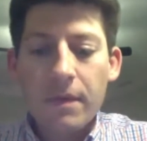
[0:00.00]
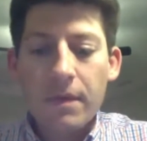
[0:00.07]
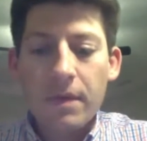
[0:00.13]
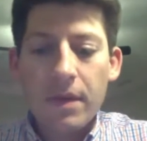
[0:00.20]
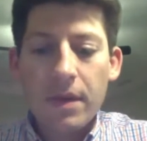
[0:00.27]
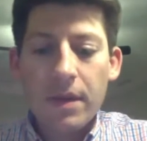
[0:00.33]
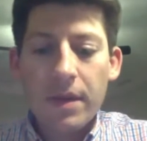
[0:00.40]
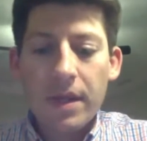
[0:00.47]

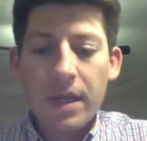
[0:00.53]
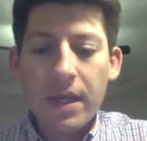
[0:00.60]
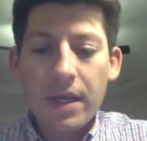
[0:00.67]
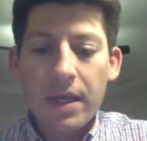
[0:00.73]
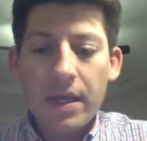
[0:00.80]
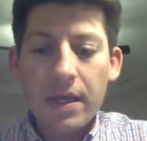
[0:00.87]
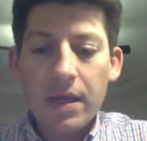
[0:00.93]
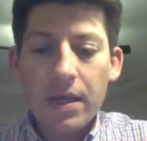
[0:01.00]

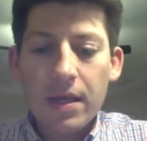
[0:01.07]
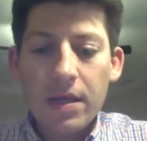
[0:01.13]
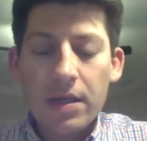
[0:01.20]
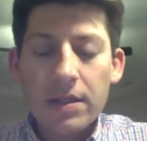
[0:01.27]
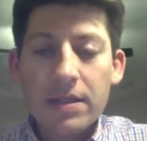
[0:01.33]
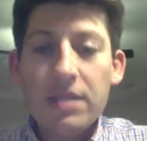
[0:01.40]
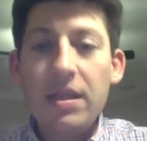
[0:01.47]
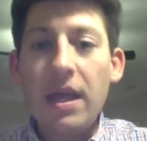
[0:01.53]
The
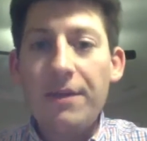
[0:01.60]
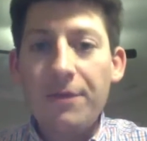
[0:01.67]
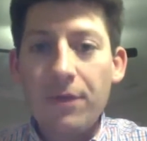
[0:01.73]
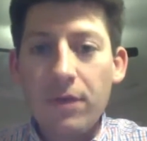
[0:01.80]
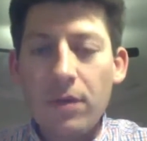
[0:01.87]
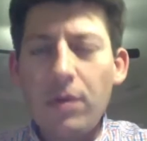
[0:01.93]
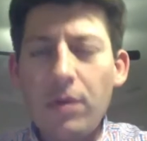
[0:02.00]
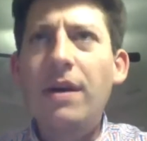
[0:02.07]

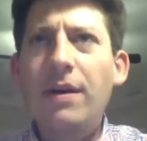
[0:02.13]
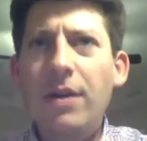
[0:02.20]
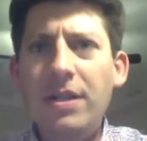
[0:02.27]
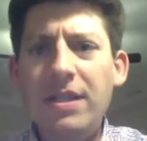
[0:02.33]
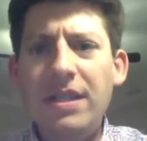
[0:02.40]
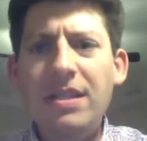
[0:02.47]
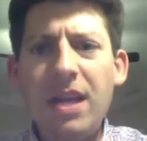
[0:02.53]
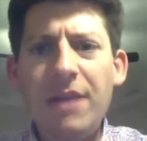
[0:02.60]
slavery, well, I already
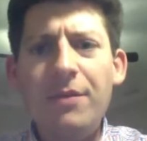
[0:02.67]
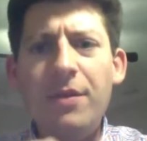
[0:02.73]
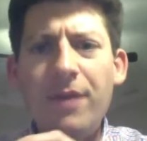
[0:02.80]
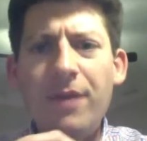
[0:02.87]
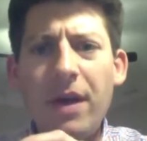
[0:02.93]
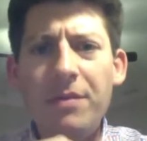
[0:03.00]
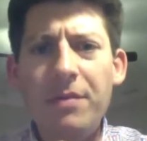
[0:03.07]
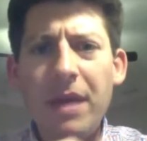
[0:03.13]
said slavery,
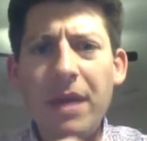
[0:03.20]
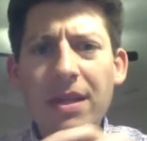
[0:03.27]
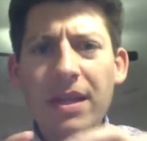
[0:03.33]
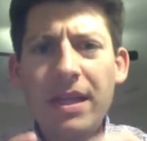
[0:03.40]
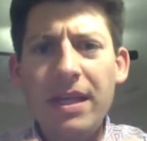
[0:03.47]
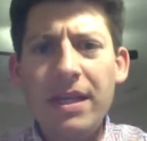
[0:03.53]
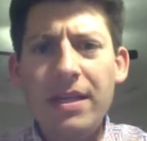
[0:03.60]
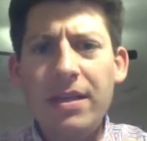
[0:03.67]
found
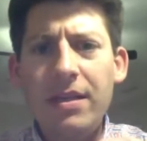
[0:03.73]
mainly in